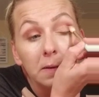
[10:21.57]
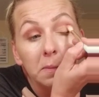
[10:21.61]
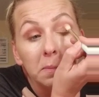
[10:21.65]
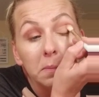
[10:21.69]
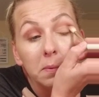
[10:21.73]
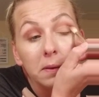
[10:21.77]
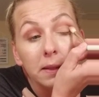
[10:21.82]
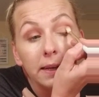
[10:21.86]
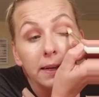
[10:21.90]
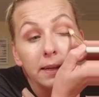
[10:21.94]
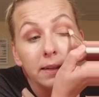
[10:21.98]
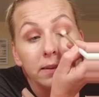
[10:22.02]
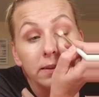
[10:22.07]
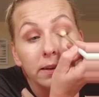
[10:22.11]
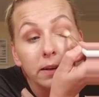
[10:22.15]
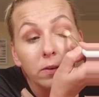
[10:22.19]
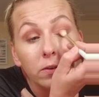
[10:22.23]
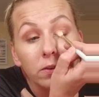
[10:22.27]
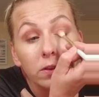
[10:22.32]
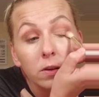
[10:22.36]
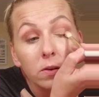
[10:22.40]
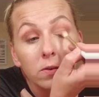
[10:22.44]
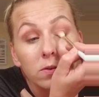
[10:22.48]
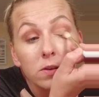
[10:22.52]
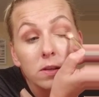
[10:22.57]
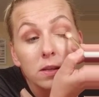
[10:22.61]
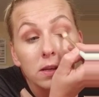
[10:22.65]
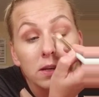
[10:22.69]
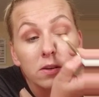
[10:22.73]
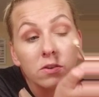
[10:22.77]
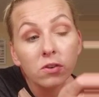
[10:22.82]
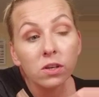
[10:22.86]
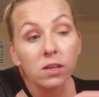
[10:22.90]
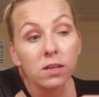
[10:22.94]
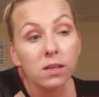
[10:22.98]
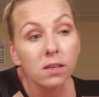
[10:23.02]
blend out those
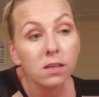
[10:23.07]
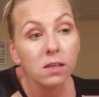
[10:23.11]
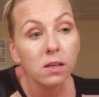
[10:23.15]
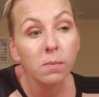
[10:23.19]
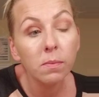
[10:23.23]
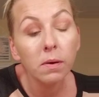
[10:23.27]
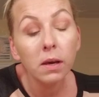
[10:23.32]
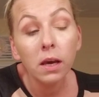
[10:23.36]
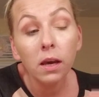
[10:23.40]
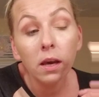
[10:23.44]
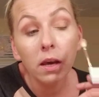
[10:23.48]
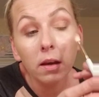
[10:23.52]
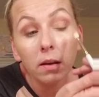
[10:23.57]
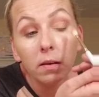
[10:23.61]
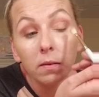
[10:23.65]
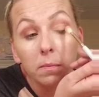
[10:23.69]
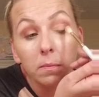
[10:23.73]
edges a bit.